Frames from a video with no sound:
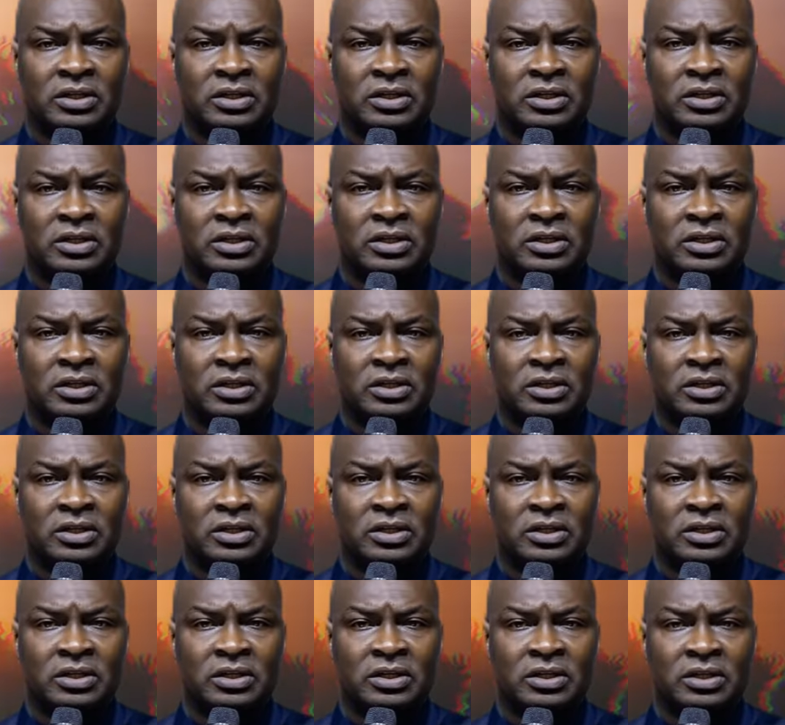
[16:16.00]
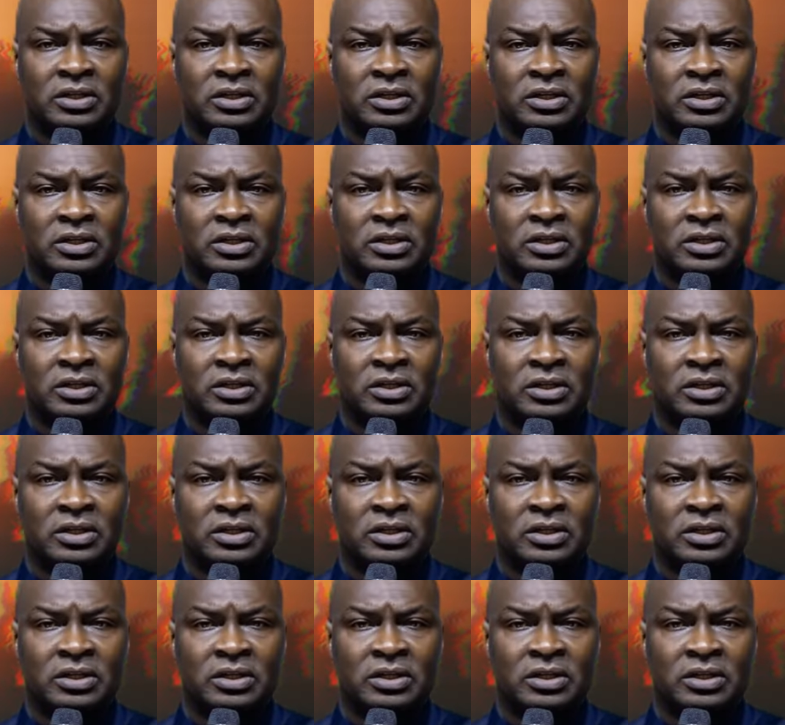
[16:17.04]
Nothing is said.